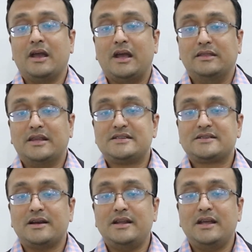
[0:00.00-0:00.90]
In this
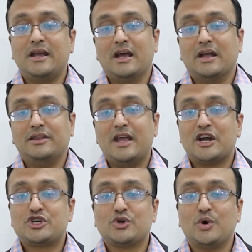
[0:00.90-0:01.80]
study, they
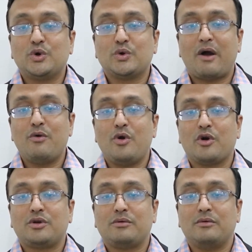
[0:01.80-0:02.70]
are shown to have
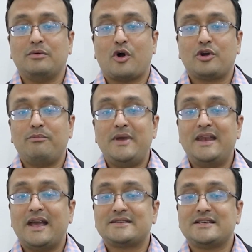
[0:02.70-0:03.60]
not
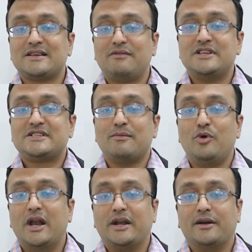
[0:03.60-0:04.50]
been excessively
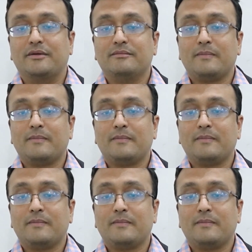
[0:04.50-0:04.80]
stimulated,